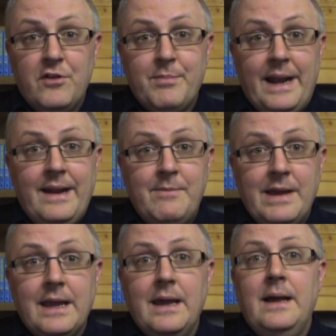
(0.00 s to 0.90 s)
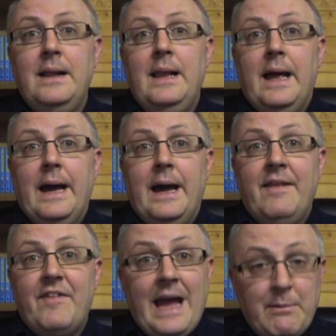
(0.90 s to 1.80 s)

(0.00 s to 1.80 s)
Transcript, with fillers: this pandemic uh, that the